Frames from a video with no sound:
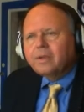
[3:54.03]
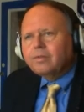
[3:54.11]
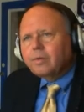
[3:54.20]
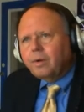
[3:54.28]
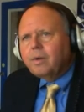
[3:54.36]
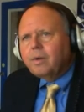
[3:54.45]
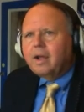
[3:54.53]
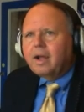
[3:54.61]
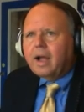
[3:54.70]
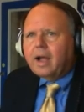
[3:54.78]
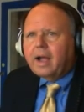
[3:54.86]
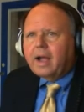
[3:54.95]
So
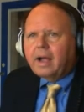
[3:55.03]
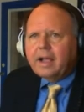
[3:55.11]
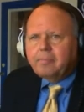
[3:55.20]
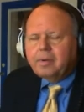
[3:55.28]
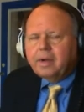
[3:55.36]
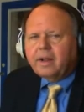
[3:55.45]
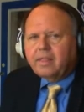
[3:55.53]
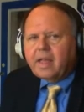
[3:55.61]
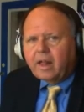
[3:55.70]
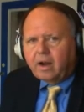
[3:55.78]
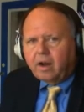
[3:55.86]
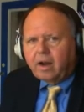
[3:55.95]
I kind of picked
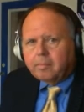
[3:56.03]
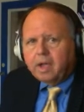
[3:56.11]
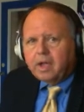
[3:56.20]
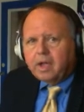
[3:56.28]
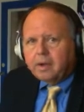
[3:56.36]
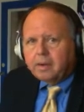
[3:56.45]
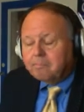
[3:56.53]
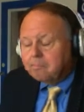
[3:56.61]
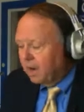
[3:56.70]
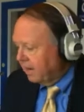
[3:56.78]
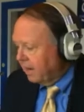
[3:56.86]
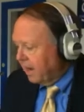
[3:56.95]
that up,
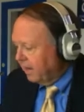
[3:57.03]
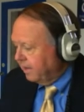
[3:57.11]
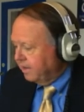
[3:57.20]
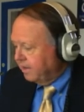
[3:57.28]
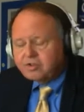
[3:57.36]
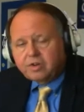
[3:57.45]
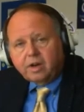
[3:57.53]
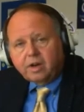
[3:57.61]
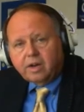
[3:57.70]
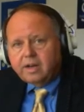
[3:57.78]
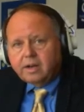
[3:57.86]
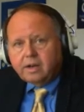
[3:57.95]
but I
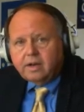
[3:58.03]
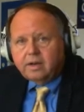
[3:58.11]
intentionally